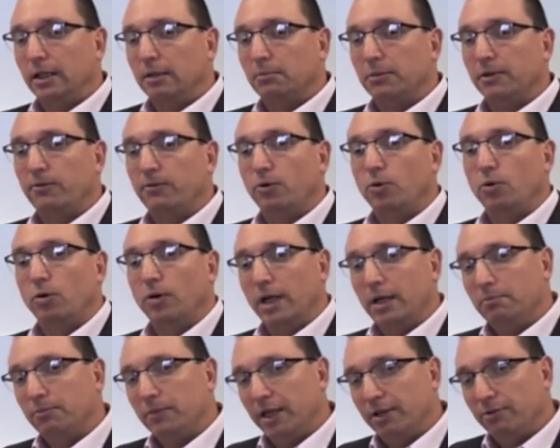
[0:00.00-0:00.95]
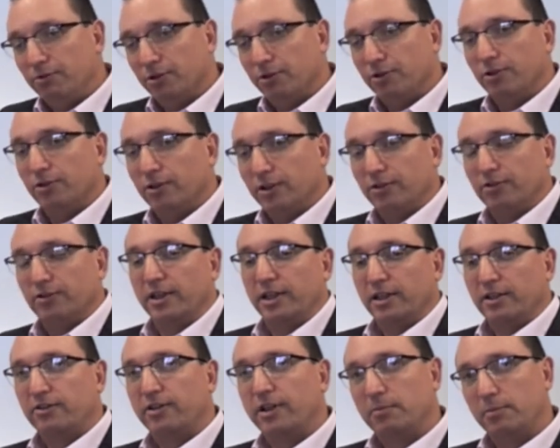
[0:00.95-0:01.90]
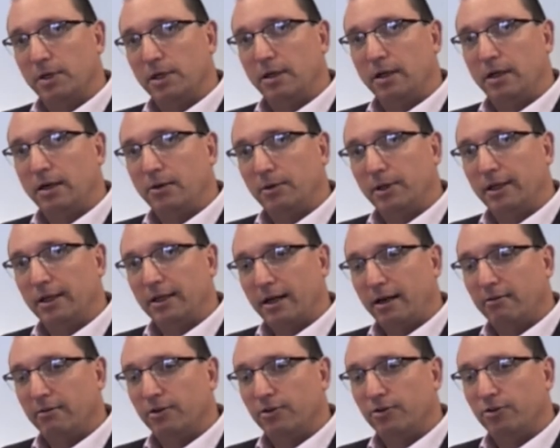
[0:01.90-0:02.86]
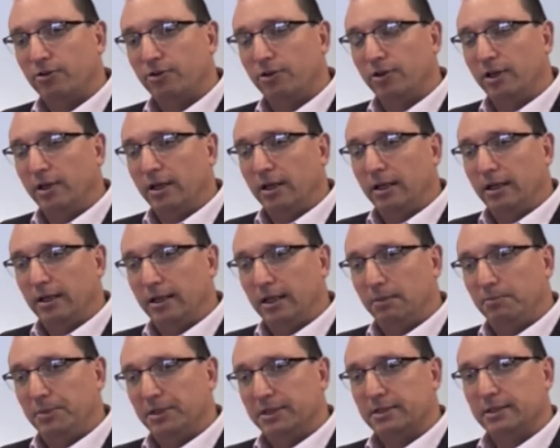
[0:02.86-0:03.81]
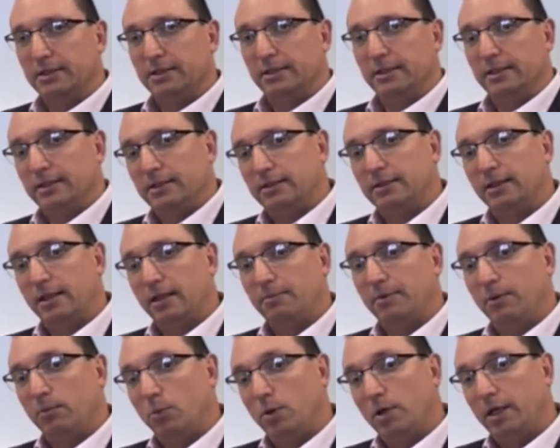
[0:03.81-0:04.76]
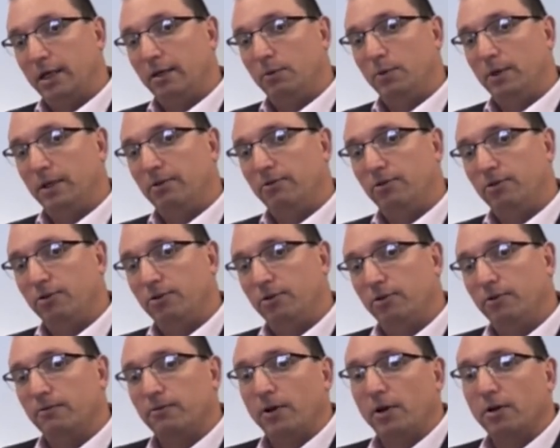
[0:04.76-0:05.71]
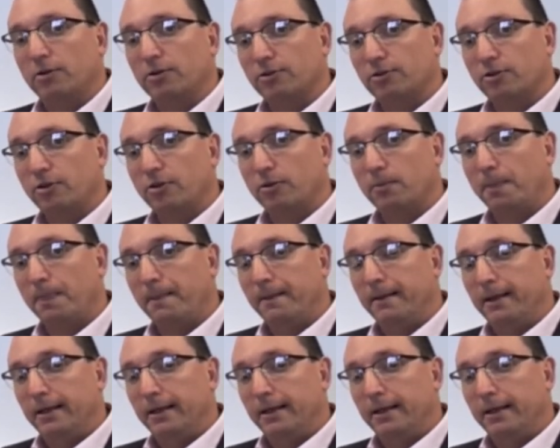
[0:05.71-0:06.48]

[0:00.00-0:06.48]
before introducing Six Sigma, I would encourage businesses that I've been working with to focus on